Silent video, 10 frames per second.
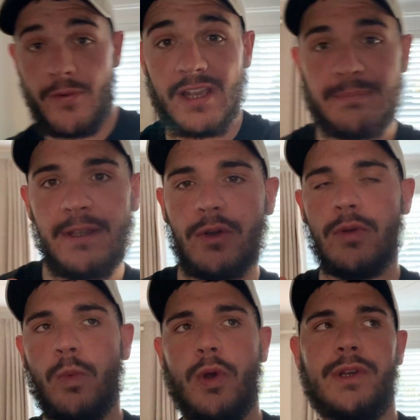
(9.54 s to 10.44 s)
first
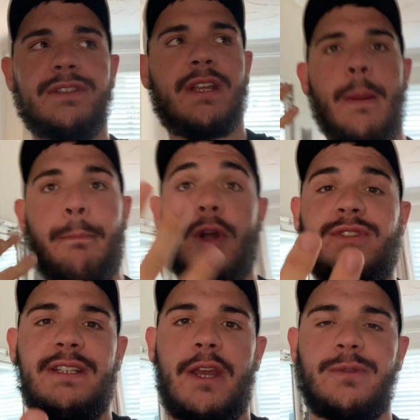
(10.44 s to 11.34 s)
meal was
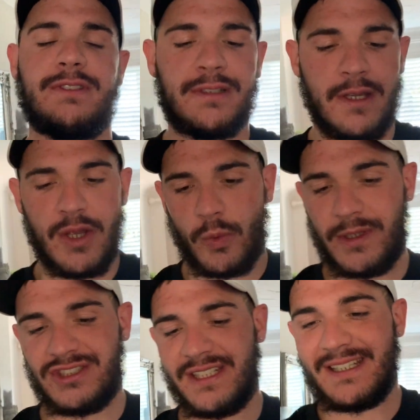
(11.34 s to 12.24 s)
protein oats,
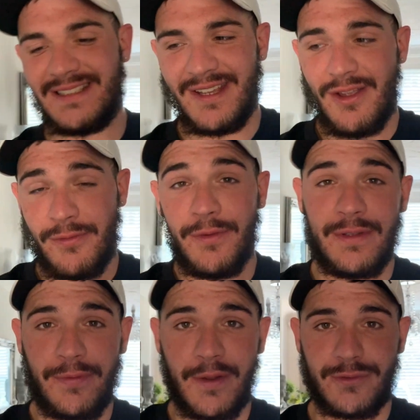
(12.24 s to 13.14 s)
which is
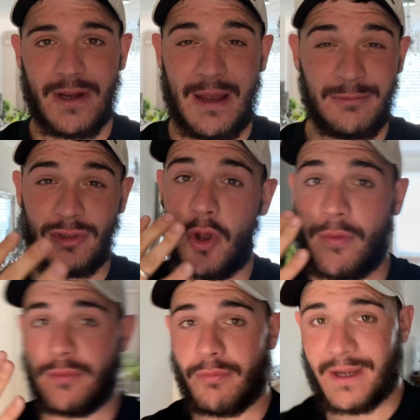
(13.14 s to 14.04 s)
55 grams
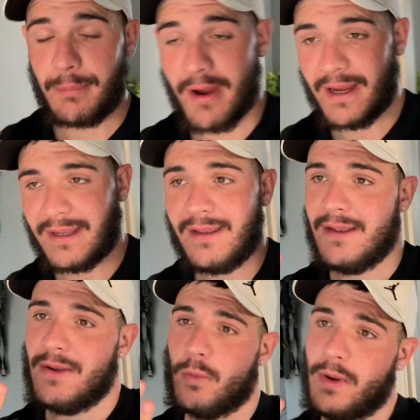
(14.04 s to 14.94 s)
of ready break
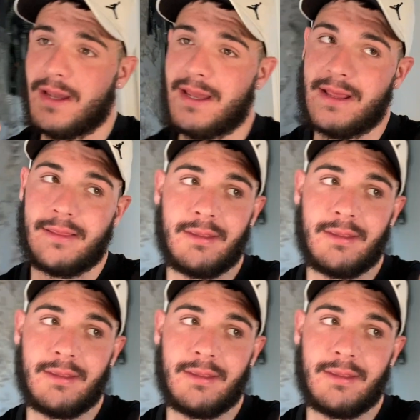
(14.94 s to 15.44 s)
with